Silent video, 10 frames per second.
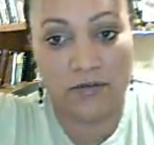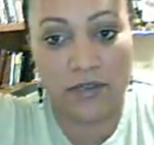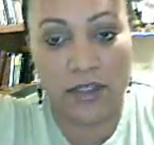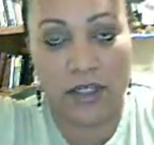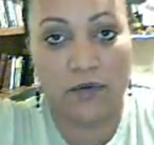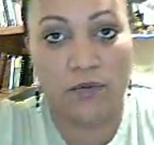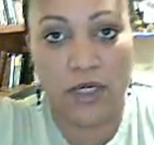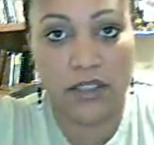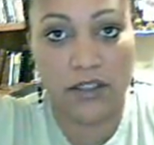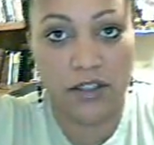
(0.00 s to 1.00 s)
It was like
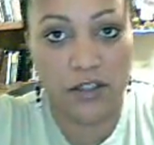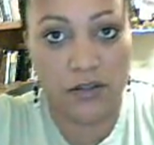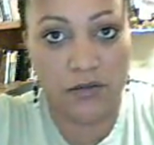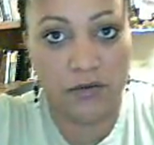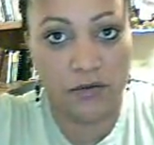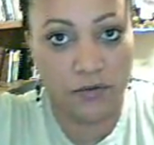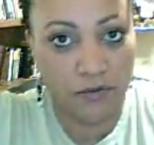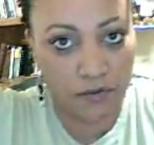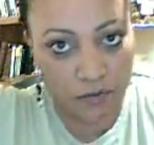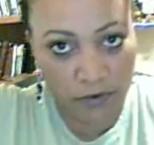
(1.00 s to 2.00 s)
1, 2,
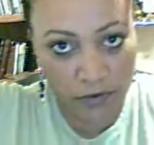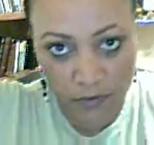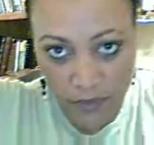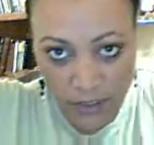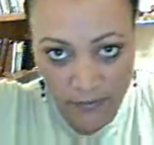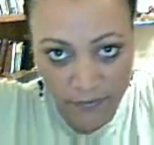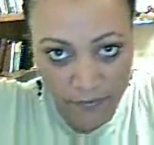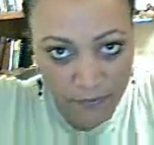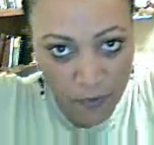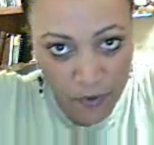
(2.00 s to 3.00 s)
3,
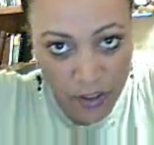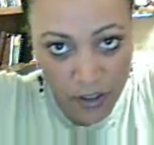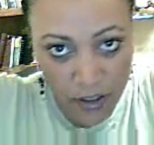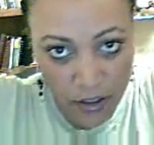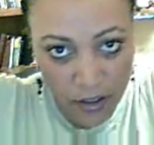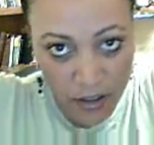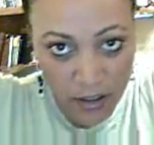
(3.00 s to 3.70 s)
4,